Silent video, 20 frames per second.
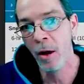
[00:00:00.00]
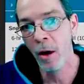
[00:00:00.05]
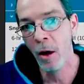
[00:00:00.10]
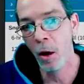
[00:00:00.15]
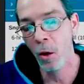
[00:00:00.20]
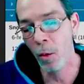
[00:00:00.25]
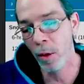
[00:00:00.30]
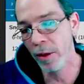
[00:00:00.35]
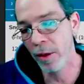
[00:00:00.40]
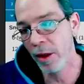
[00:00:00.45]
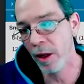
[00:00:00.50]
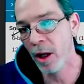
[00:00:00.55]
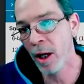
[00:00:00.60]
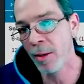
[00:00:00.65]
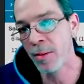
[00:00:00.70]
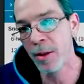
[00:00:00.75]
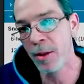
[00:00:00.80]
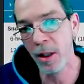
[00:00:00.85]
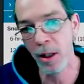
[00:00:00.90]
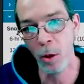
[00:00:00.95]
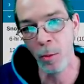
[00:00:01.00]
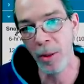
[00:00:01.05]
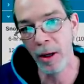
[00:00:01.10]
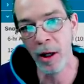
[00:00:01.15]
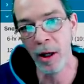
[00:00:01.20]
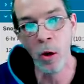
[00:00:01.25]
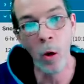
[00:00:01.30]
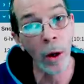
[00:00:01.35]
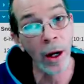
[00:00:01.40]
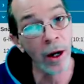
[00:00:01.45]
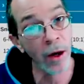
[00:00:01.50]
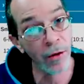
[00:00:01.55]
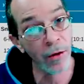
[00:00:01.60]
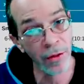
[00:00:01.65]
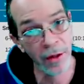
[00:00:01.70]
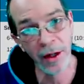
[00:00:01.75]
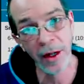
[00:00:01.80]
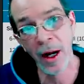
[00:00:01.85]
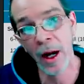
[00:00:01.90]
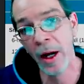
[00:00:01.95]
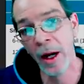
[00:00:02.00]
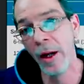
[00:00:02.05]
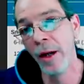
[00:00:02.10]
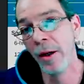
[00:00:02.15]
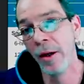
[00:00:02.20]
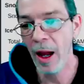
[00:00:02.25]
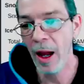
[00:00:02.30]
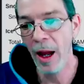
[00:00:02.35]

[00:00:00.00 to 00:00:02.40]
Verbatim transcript: or whether it comes a little bit quicker in the night.